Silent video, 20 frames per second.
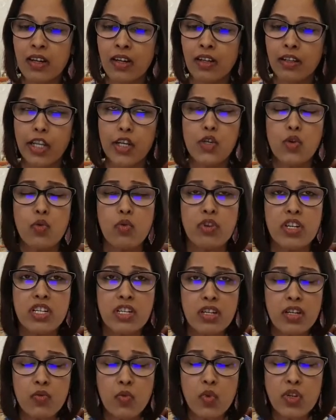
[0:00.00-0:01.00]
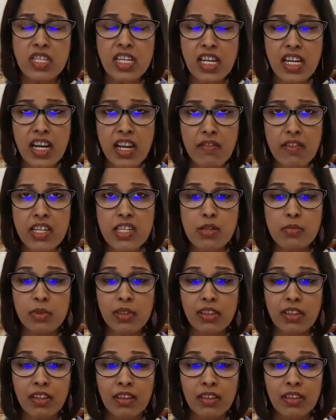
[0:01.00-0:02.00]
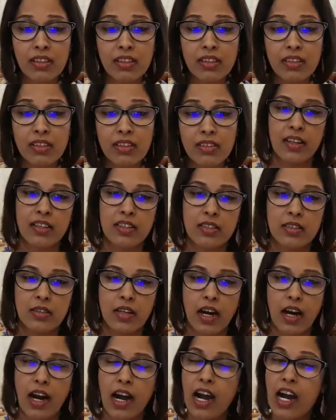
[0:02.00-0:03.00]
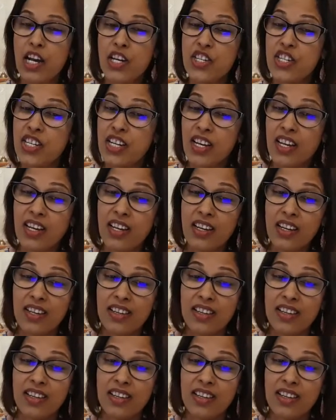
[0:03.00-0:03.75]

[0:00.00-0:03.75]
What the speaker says: that your return was inevitable. Ashe,